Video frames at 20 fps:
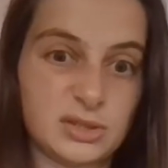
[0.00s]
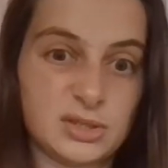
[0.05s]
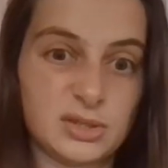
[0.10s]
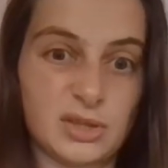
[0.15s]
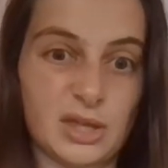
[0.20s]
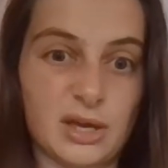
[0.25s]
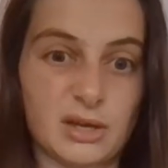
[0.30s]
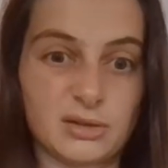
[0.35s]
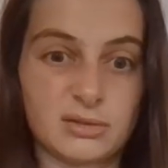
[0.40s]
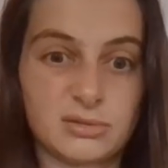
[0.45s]

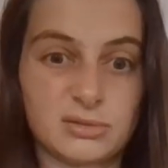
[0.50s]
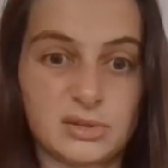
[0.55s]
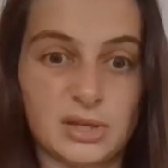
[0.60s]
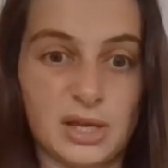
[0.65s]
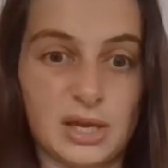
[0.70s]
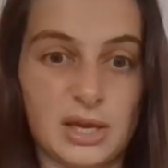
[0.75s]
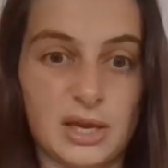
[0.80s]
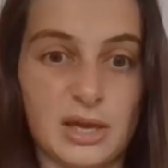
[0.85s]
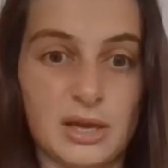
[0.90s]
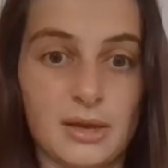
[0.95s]

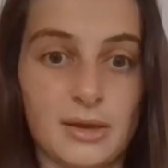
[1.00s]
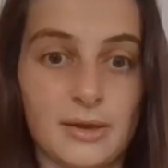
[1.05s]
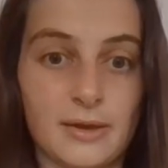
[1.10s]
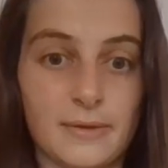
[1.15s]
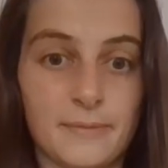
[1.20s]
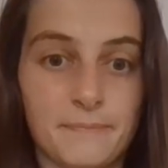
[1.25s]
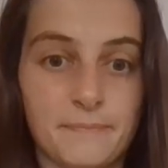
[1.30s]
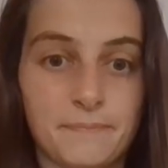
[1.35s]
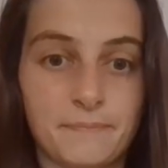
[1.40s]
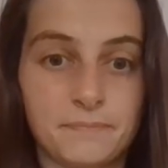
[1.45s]

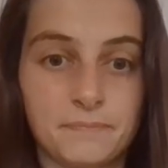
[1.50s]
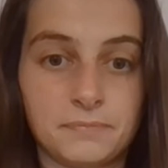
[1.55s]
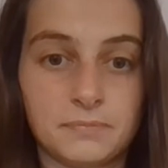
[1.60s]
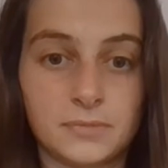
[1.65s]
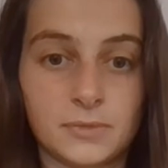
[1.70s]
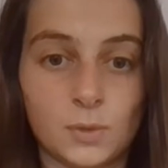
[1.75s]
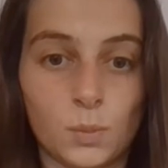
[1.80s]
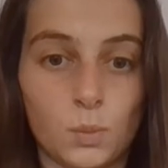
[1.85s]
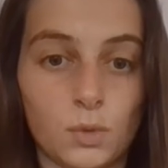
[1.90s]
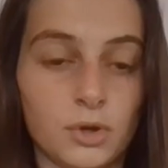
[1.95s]
that
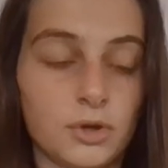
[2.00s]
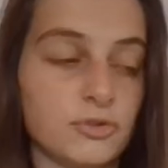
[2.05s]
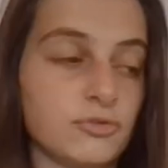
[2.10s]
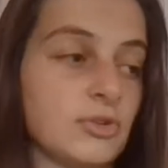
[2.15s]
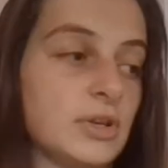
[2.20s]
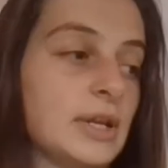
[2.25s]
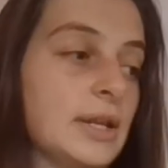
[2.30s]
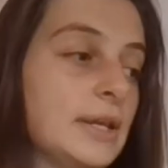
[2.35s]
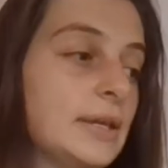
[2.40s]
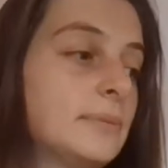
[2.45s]
word,
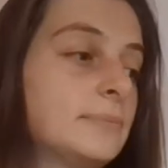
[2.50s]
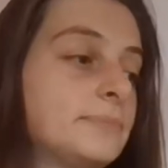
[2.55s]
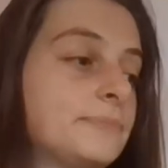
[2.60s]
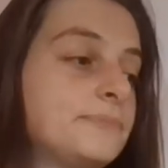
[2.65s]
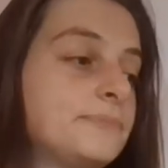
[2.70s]
really.